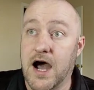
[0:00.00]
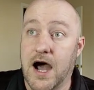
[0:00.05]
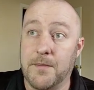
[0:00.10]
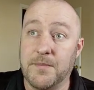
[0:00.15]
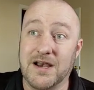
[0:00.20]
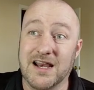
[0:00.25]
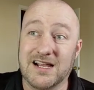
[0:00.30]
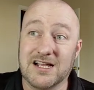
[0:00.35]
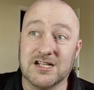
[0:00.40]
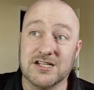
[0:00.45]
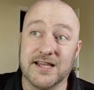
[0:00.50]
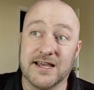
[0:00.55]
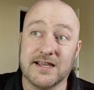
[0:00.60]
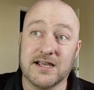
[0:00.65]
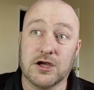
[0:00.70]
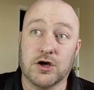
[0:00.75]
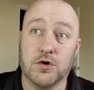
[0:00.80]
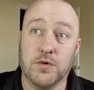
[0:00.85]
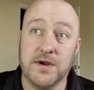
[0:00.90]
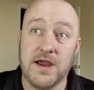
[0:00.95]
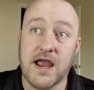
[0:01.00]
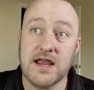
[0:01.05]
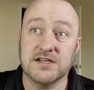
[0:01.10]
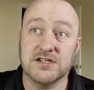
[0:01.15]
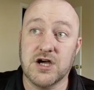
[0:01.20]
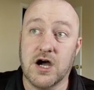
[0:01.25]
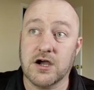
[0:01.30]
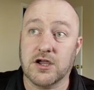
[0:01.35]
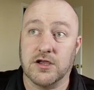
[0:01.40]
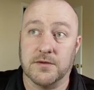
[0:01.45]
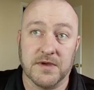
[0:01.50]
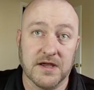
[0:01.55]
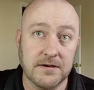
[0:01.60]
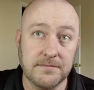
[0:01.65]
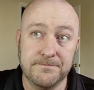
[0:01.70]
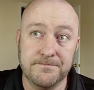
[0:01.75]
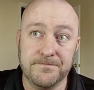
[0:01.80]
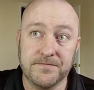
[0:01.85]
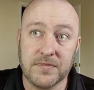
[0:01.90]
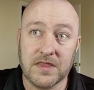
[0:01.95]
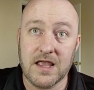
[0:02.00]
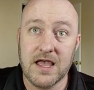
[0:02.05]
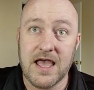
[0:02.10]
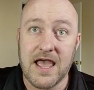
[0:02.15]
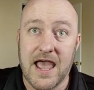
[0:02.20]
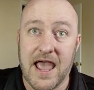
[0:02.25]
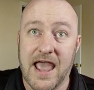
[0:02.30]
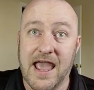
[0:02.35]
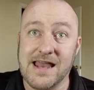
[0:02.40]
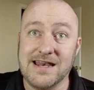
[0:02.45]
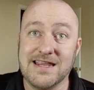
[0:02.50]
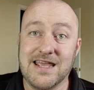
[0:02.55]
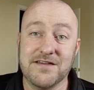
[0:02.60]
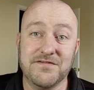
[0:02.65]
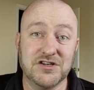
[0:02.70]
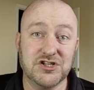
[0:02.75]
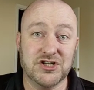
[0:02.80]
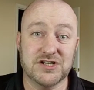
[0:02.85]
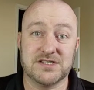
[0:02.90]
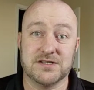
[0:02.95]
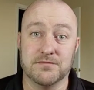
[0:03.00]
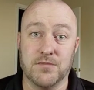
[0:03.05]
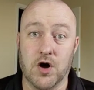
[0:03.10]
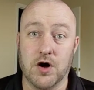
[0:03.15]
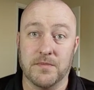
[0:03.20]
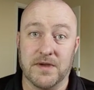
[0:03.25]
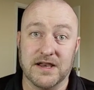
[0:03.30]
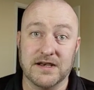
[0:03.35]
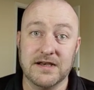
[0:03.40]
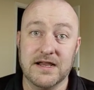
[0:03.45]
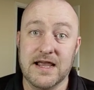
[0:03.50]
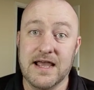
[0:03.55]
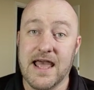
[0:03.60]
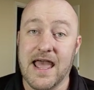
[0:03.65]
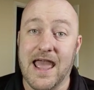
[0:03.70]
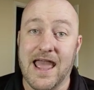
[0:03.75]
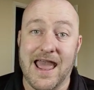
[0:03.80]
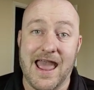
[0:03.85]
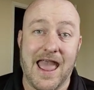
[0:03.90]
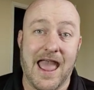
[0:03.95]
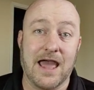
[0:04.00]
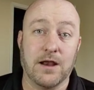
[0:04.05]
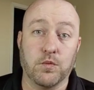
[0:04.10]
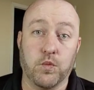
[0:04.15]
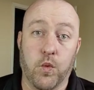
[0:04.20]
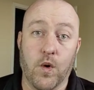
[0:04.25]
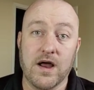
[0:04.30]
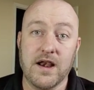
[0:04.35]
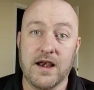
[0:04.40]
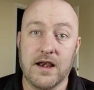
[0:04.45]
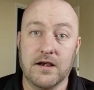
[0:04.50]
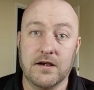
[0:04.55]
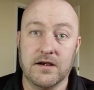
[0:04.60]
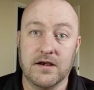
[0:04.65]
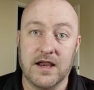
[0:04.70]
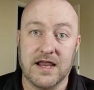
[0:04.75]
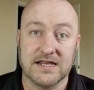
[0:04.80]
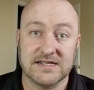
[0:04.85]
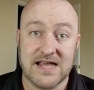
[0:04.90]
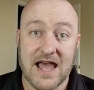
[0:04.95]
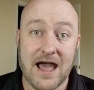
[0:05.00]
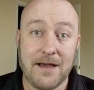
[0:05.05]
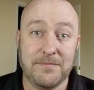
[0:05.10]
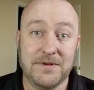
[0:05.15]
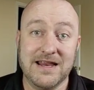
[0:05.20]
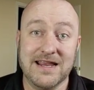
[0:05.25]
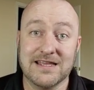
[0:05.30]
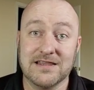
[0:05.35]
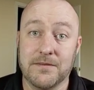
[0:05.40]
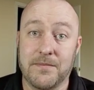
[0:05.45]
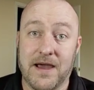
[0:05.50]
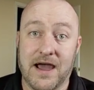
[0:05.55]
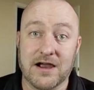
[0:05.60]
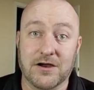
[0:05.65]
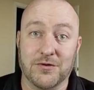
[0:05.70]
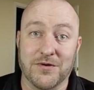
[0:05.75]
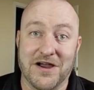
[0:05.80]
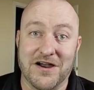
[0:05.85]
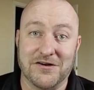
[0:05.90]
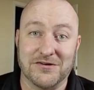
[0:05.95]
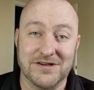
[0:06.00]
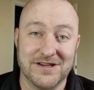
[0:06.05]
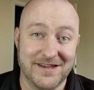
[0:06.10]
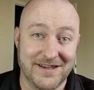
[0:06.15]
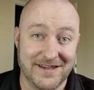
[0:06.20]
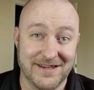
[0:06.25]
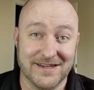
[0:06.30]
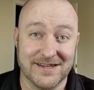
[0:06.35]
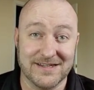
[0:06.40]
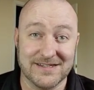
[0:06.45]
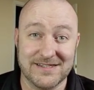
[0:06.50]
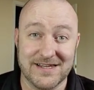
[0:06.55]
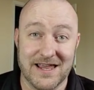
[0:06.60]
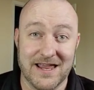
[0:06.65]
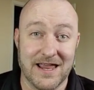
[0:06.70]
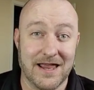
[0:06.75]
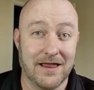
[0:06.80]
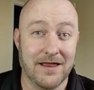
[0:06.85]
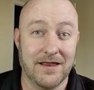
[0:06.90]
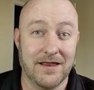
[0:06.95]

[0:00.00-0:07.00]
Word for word: I'm going to click create document and give it just a moment. And what is happening in the background is